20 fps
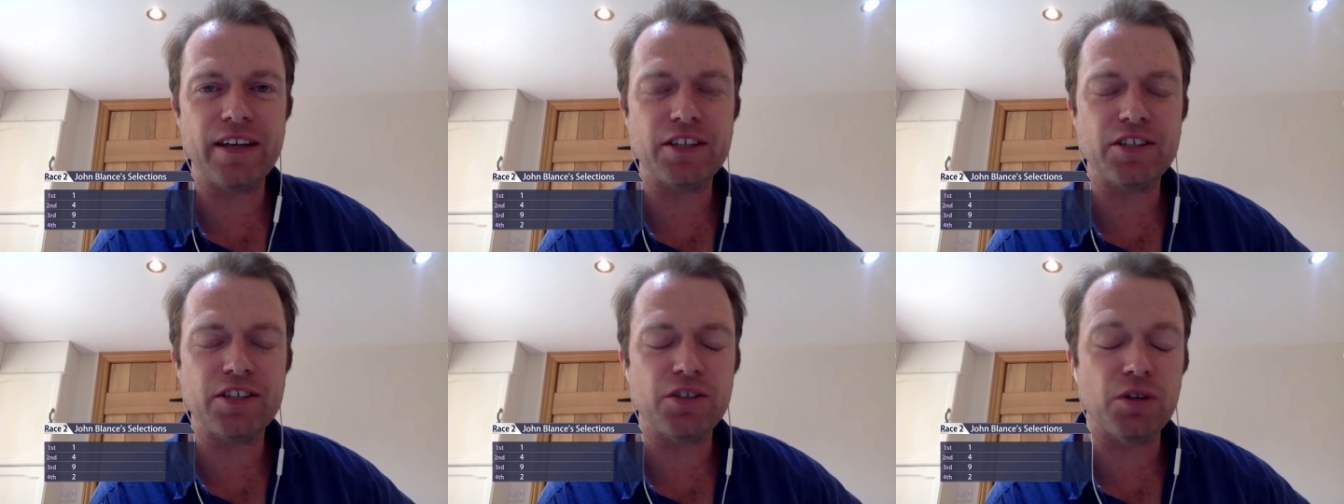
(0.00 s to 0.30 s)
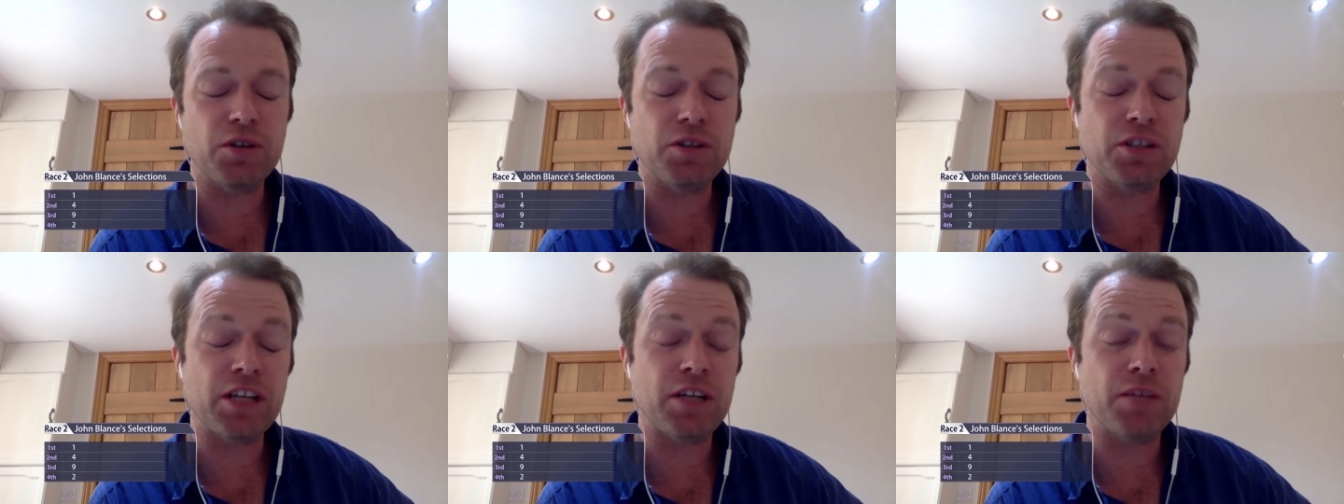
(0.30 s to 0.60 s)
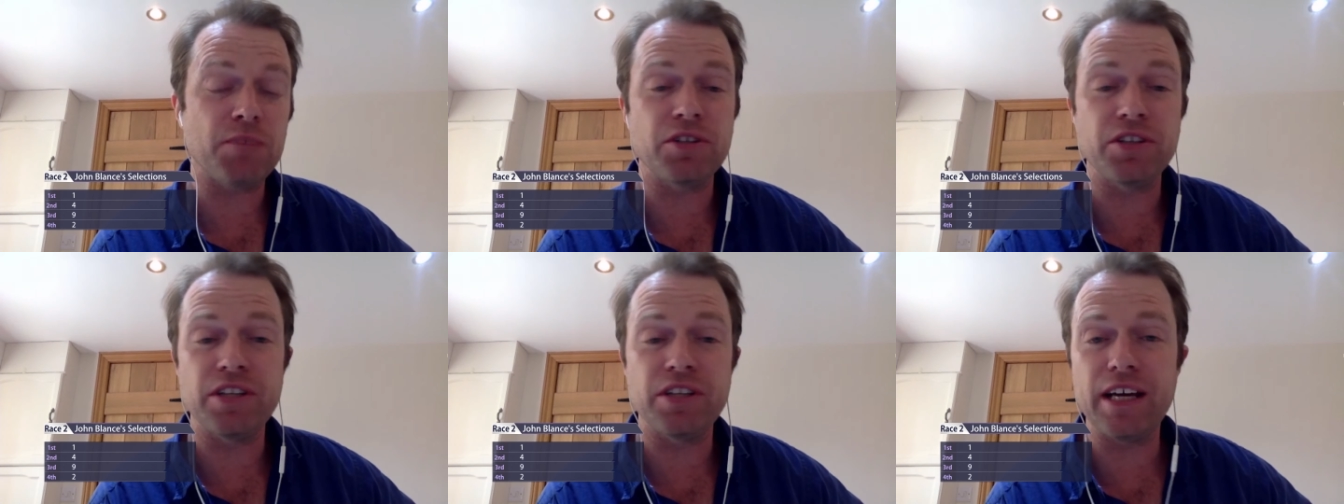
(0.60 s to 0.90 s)
that sort of
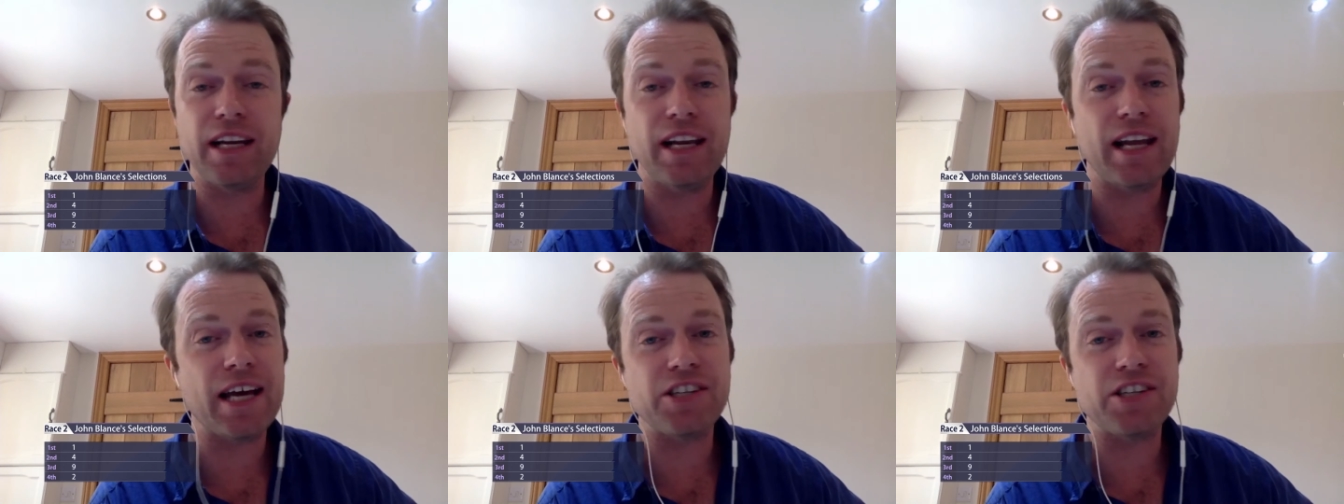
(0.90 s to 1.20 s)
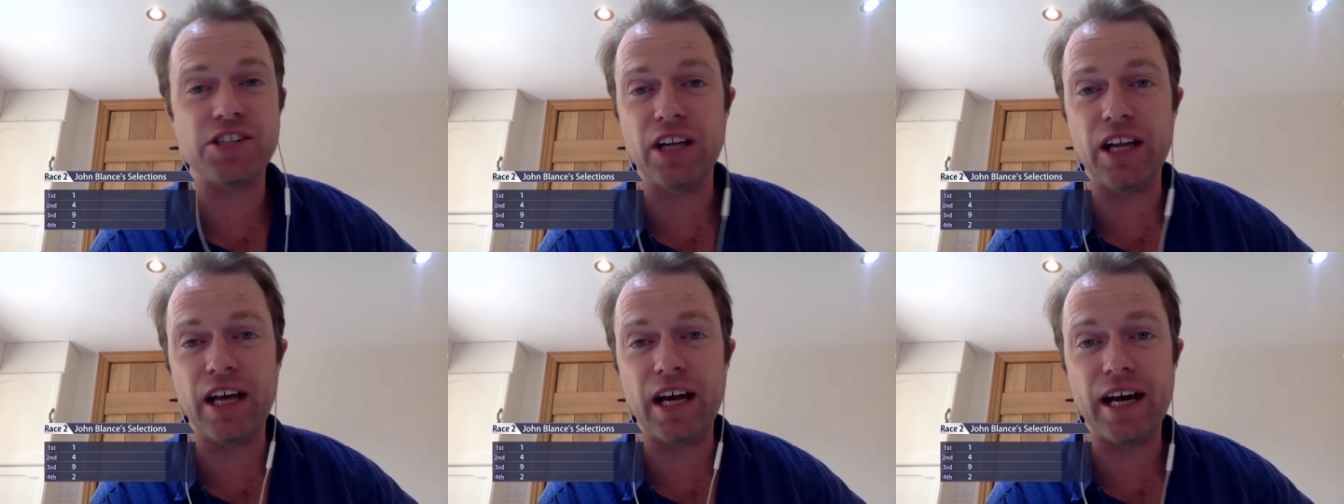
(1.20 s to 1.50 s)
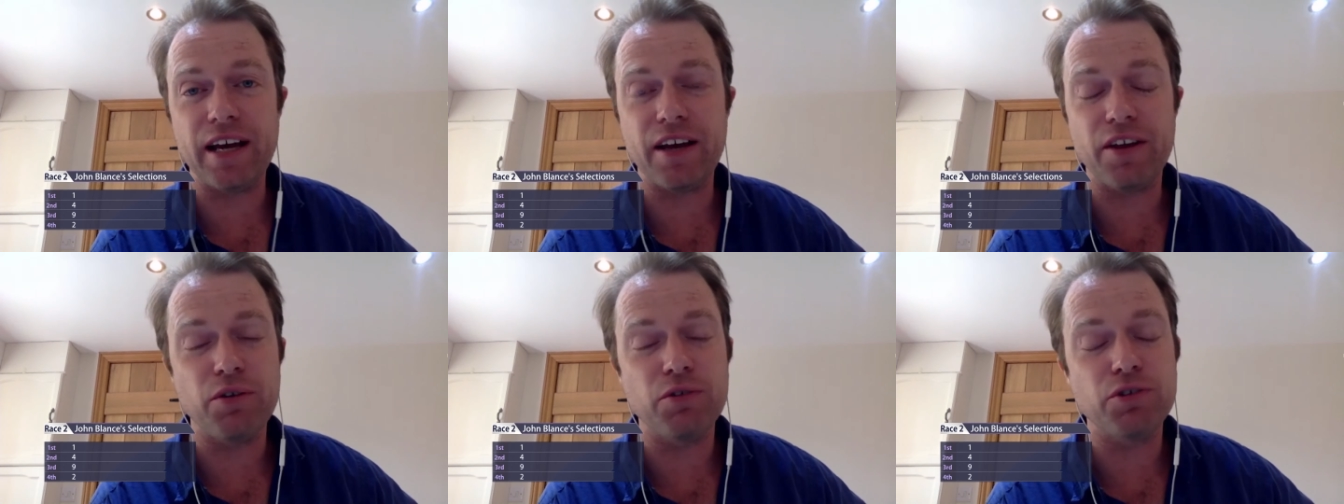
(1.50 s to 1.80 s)
setup today. Lazuli,
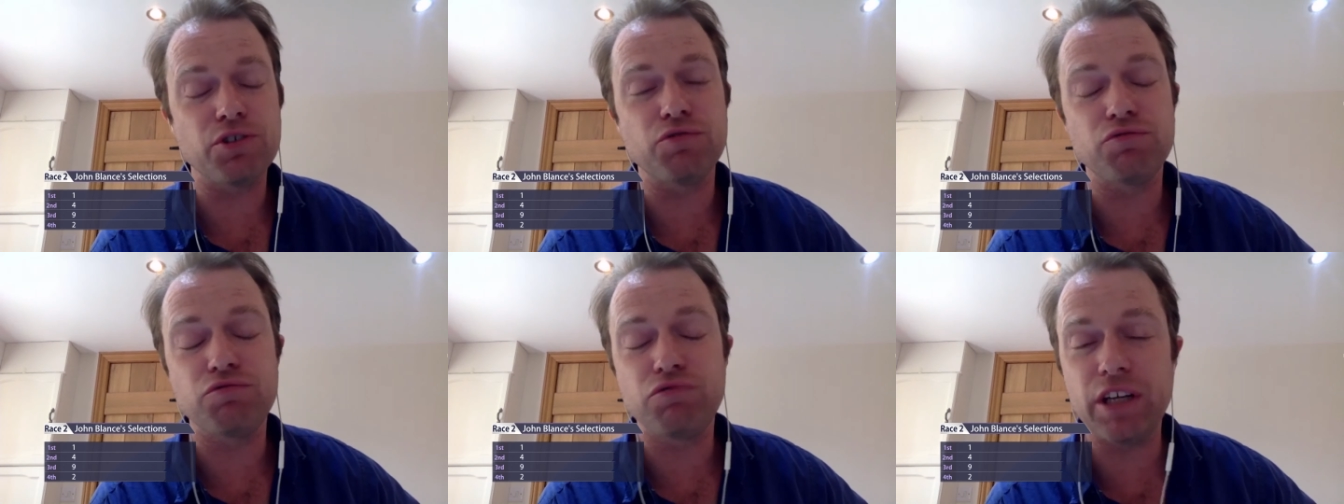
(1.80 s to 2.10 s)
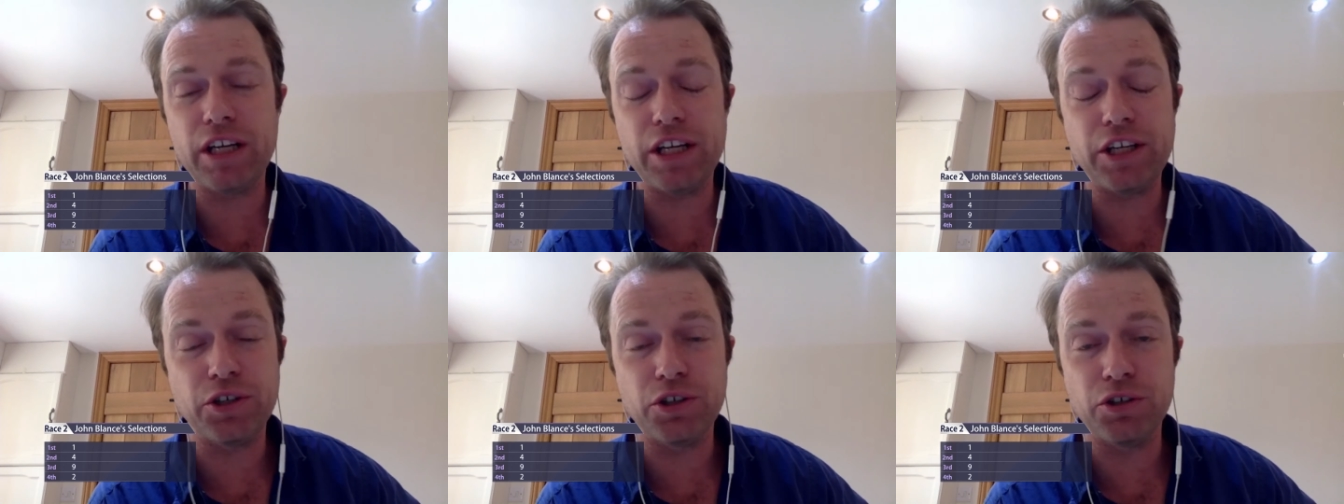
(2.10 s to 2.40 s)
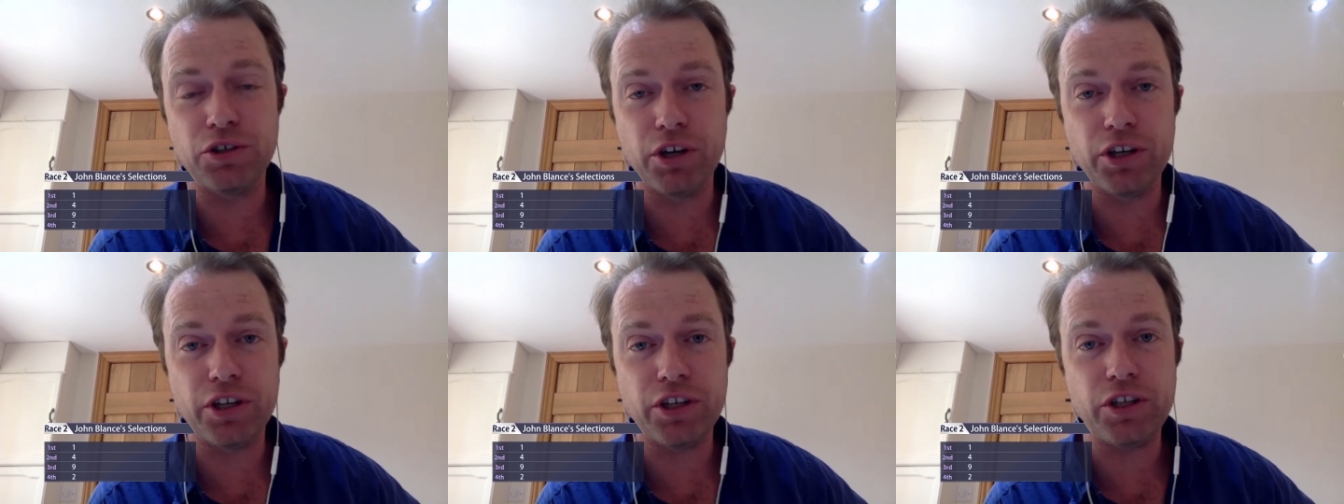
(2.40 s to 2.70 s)
I thought was a really
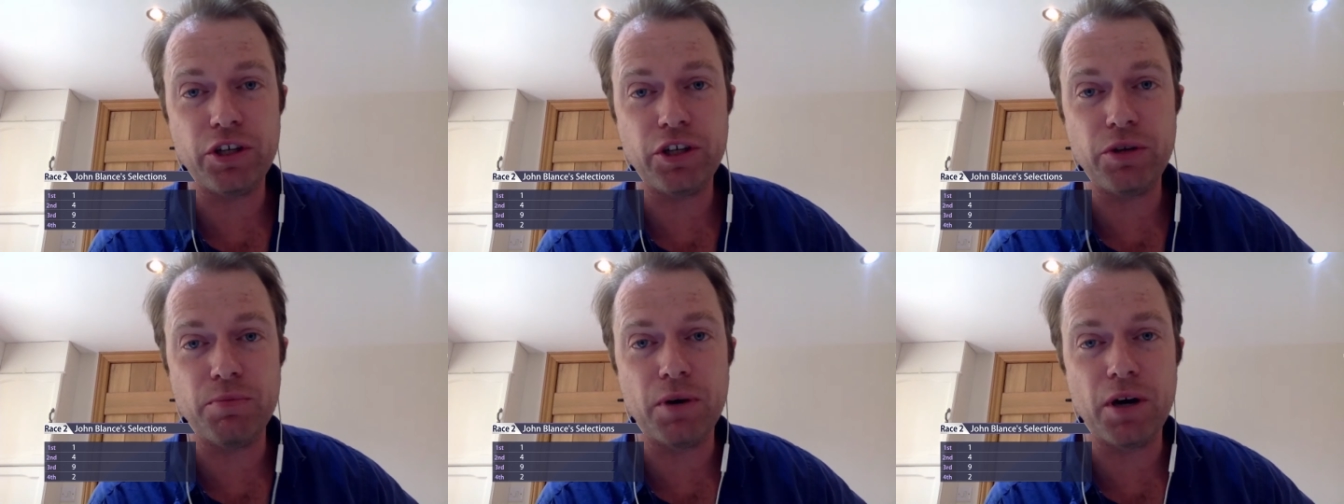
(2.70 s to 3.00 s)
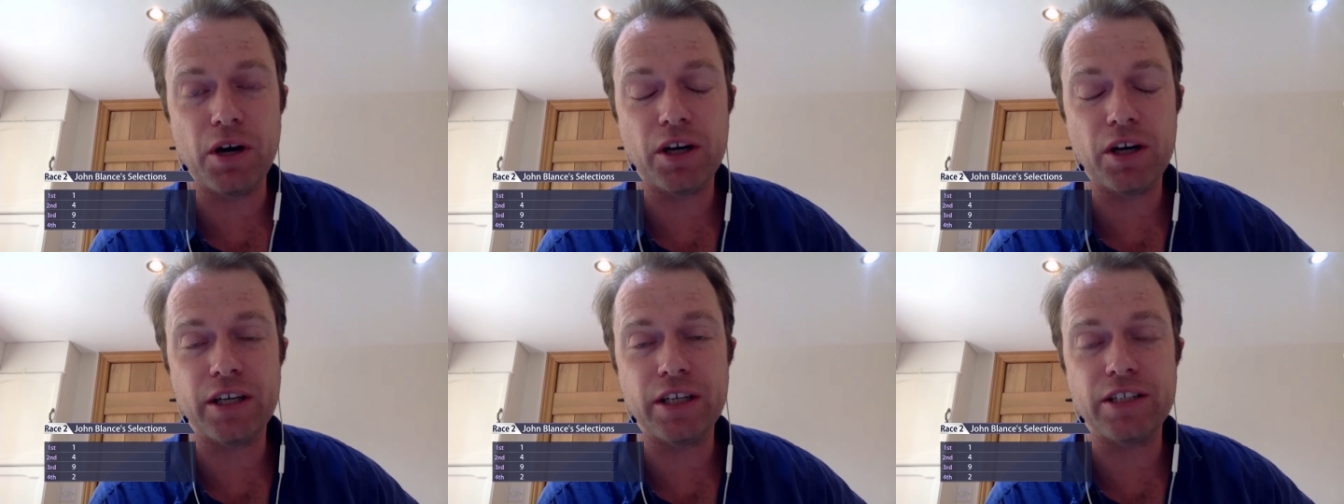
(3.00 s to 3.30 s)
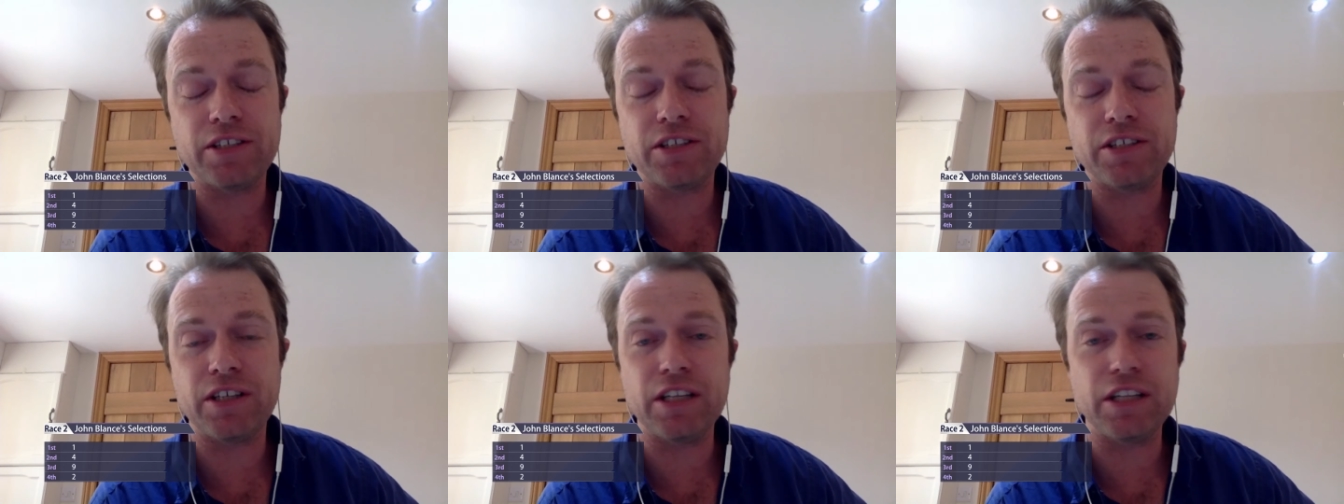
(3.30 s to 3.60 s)
good run at Newmarket.